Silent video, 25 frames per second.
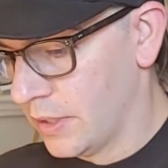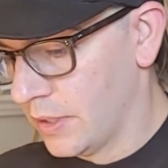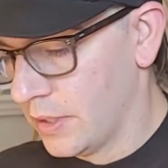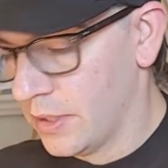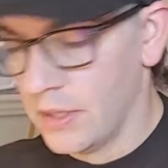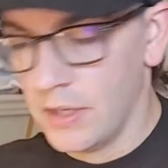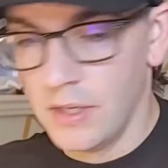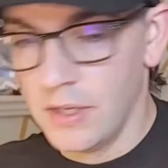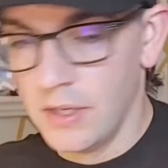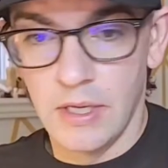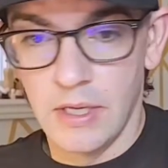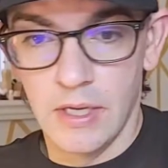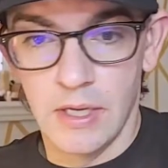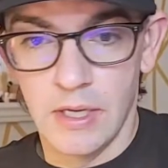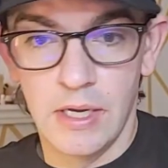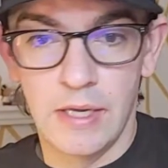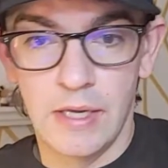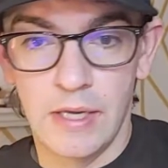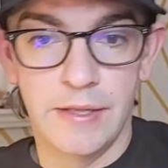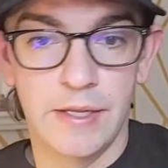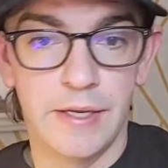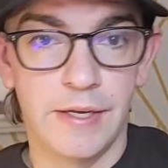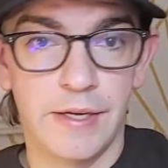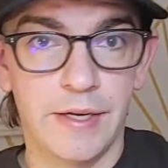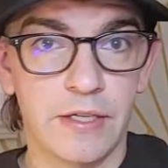And
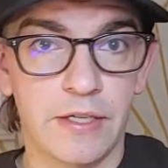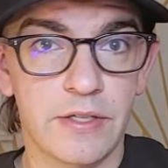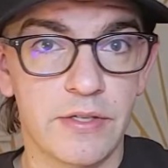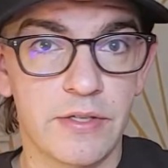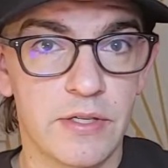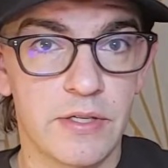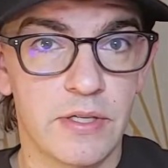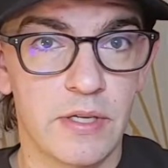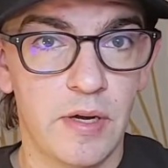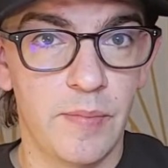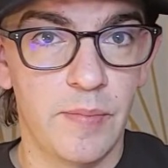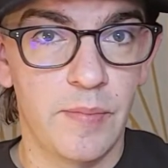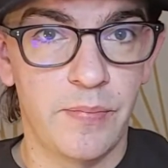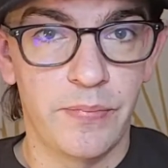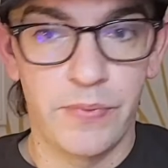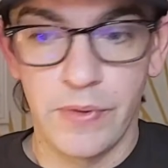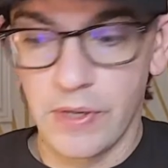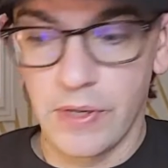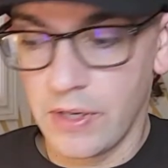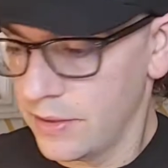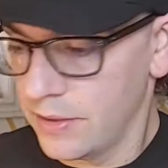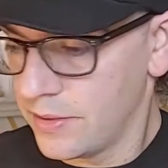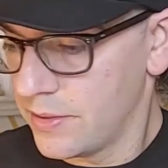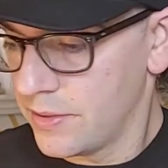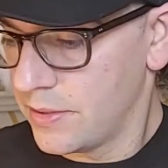then next up, I
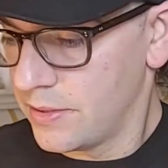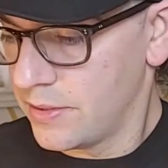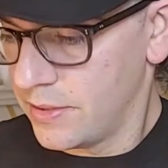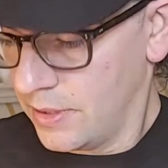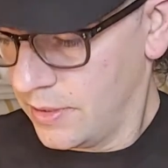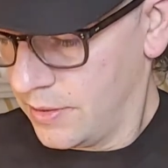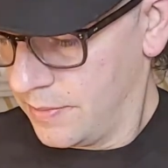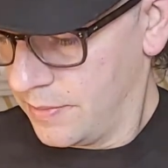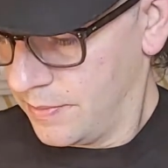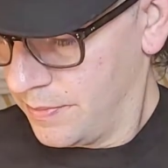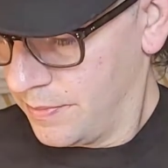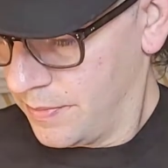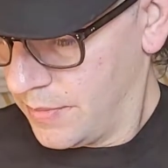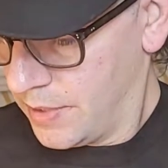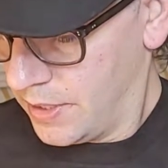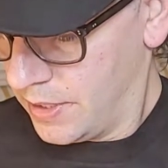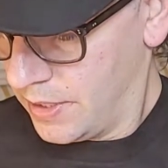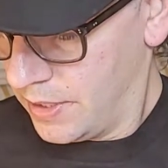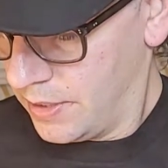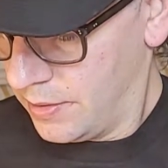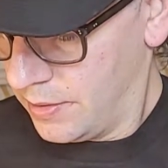got some